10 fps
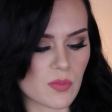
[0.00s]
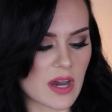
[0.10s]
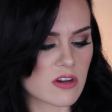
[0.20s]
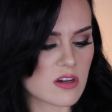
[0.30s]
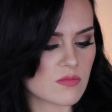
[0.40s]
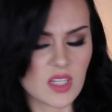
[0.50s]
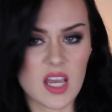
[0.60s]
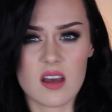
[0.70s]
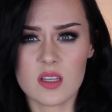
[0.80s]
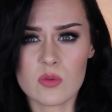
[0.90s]
powder,
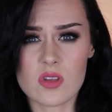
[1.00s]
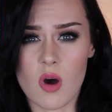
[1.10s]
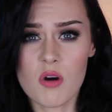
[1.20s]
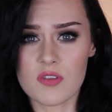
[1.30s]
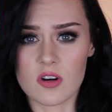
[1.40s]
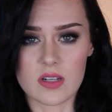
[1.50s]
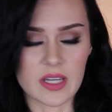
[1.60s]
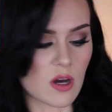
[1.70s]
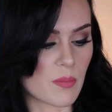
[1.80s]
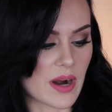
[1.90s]
and it was awful
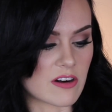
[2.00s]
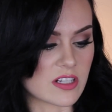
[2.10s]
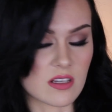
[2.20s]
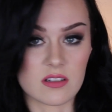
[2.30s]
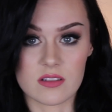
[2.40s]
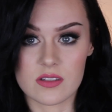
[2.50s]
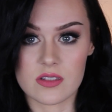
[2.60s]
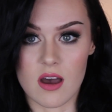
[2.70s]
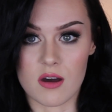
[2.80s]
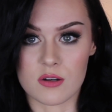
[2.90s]
in comparison,
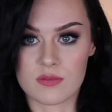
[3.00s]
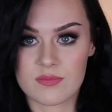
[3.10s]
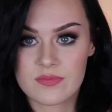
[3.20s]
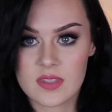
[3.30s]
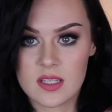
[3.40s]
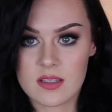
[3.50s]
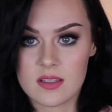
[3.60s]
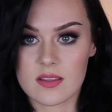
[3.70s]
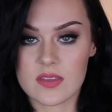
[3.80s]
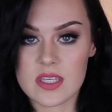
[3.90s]
so
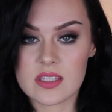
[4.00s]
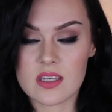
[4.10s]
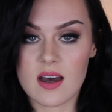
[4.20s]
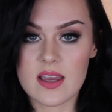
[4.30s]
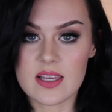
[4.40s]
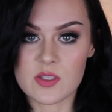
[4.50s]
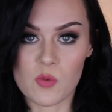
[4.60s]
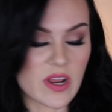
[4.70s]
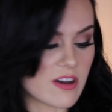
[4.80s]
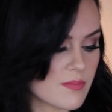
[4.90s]
this guy is a
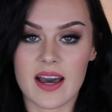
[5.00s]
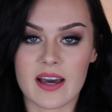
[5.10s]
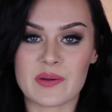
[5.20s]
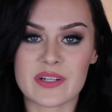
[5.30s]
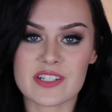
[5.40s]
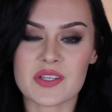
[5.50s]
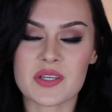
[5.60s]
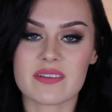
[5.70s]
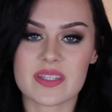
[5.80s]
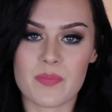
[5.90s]
winner. I would also
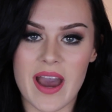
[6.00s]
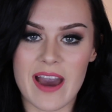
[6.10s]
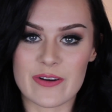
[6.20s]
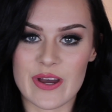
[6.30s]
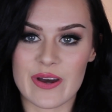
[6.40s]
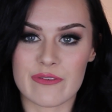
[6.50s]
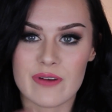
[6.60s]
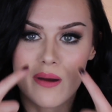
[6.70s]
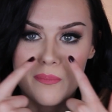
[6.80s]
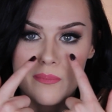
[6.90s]
use the powder
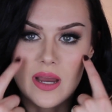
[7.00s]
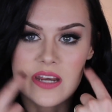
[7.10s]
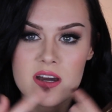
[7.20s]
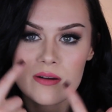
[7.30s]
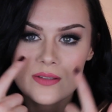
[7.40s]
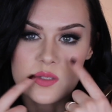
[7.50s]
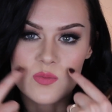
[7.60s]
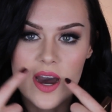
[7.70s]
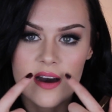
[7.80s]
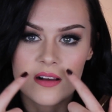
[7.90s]
around my nose as
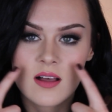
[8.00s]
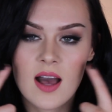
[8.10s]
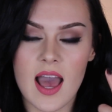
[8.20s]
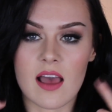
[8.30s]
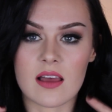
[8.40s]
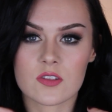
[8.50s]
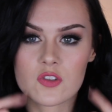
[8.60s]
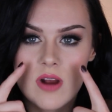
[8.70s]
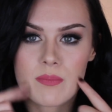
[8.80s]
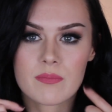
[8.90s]
well,
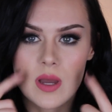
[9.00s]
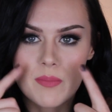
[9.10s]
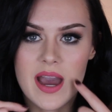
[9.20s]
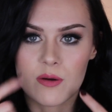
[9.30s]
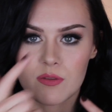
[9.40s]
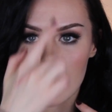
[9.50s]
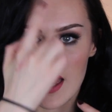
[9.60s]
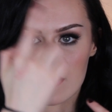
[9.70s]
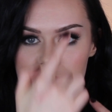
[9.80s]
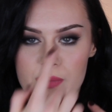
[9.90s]
and around my mouth
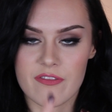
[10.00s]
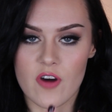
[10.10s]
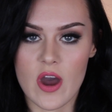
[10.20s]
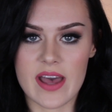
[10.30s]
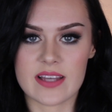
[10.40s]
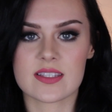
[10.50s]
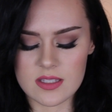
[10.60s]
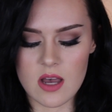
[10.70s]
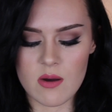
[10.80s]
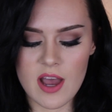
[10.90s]
and my forehead.
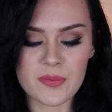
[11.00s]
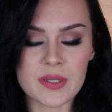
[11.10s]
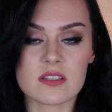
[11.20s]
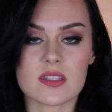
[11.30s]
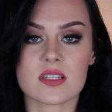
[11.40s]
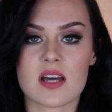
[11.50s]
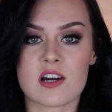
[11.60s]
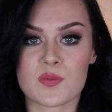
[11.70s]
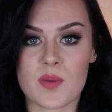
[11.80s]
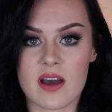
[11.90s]
So I've been using
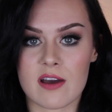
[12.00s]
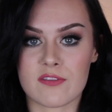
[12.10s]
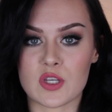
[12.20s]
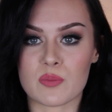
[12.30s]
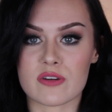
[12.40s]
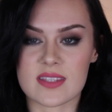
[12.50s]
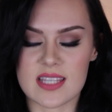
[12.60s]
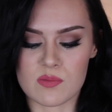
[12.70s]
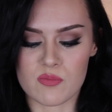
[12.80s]
Tarte's Park Avenue Princess